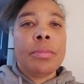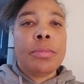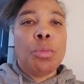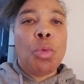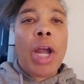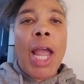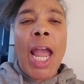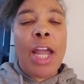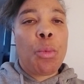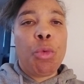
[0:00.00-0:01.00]
would
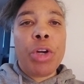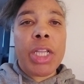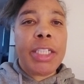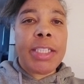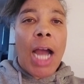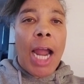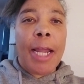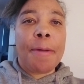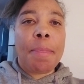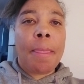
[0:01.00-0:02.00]
hang really
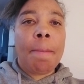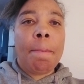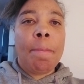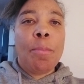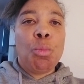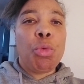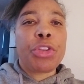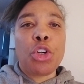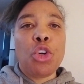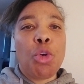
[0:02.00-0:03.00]
tight with
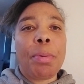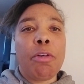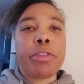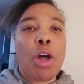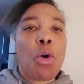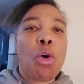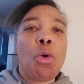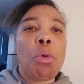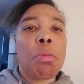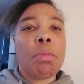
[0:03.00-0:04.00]
a group of
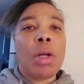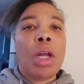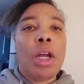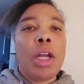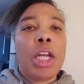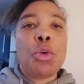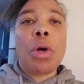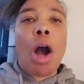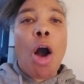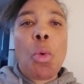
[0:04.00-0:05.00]
he would
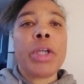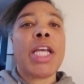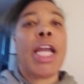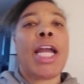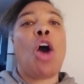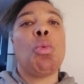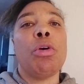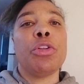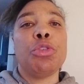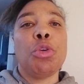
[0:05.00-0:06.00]
always hang out
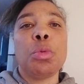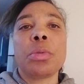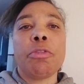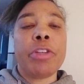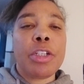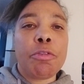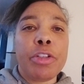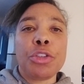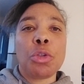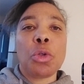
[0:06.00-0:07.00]
with groups of
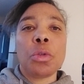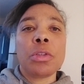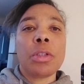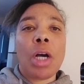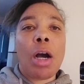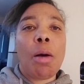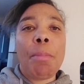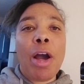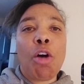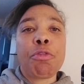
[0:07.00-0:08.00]
individuals,
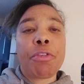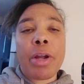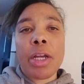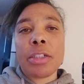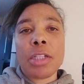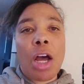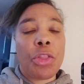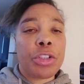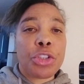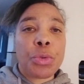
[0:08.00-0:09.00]
male friends on
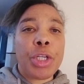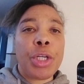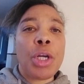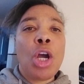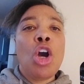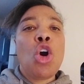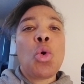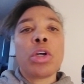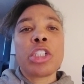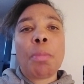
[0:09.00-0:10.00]
the street who
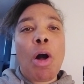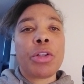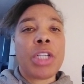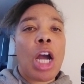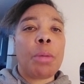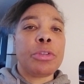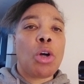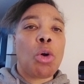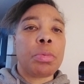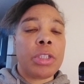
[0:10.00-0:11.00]
were small-time
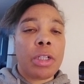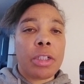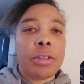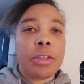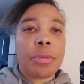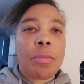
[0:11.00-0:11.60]
dope dealers.